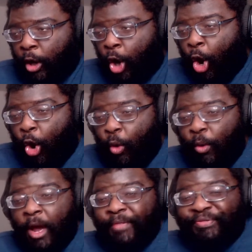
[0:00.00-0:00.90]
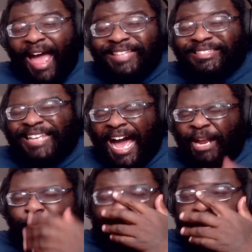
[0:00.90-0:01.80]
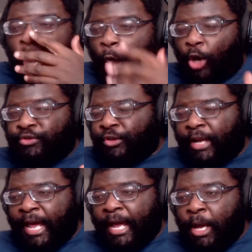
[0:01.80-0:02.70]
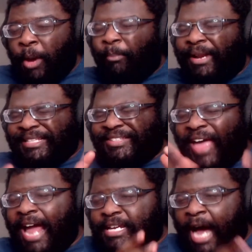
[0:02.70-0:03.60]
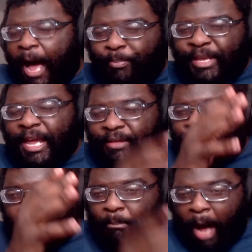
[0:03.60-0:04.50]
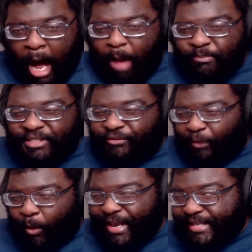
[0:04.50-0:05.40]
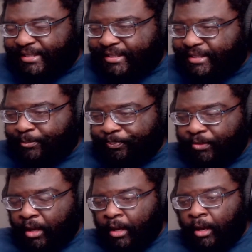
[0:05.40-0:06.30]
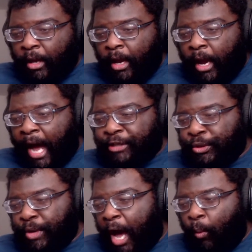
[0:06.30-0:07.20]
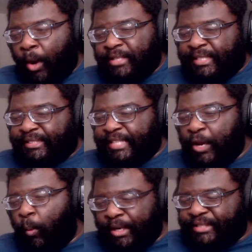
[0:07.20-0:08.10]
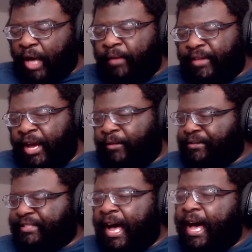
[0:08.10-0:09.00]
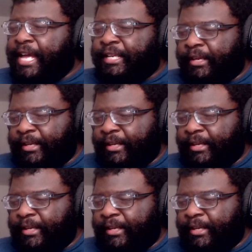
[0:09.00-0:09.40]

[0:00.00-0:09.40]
Who? that's gotta be an alternate. But is that copying the mom's voice? I do not want to see what is on the other side.